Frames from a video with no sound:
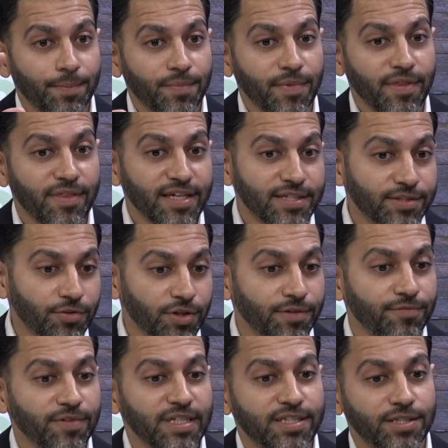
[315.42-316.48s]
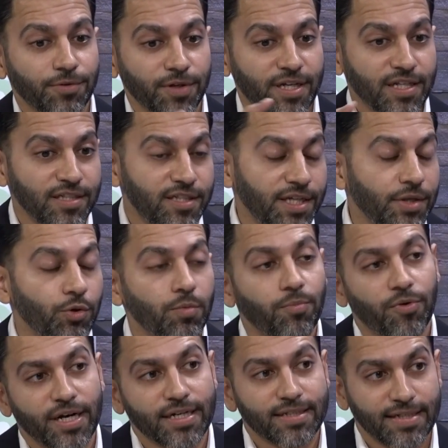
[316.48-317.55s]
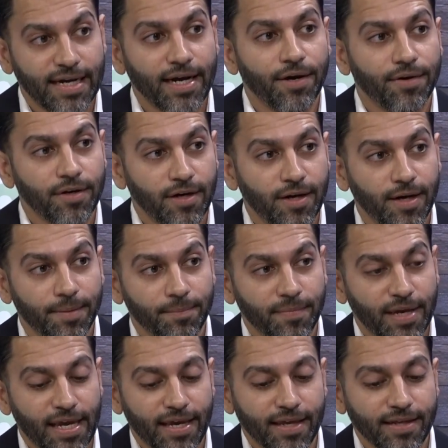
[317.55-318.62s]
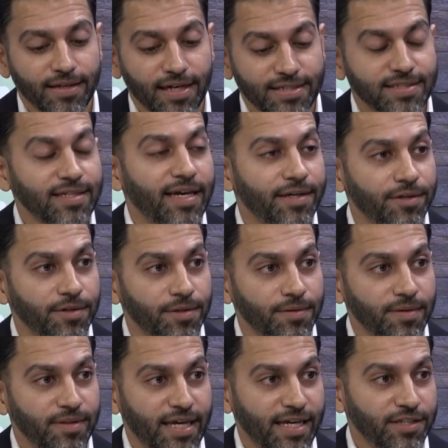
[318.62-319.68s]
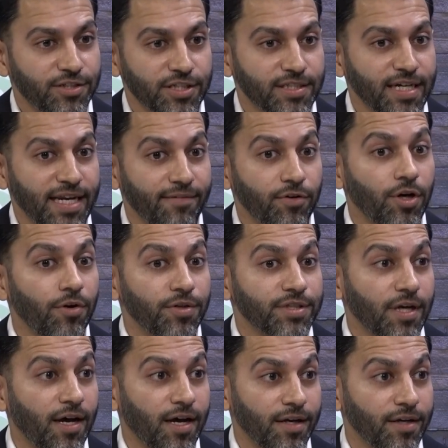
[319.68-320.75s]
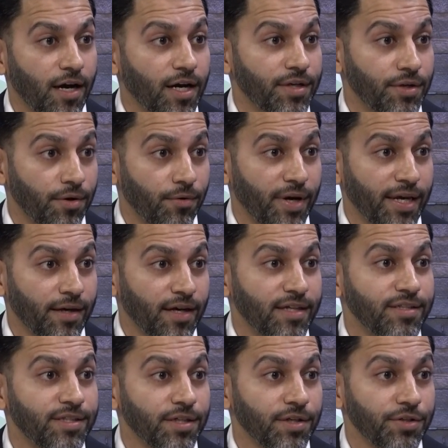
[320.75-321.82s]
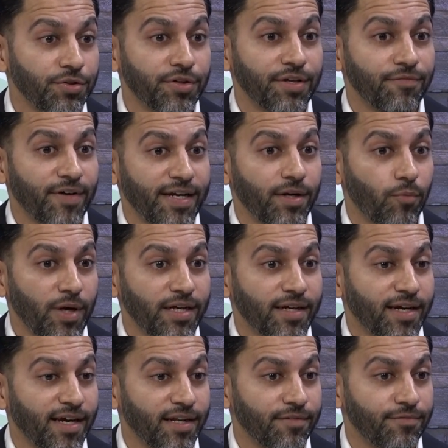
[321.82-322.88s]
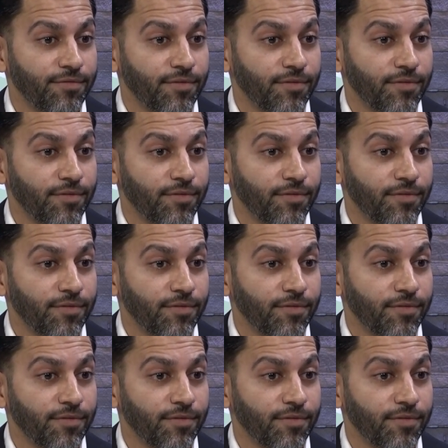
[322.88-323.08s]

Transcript: this sort of leads to a continual breakdown and a cycle that just kind of goes on ongoing until you can find a way to kind of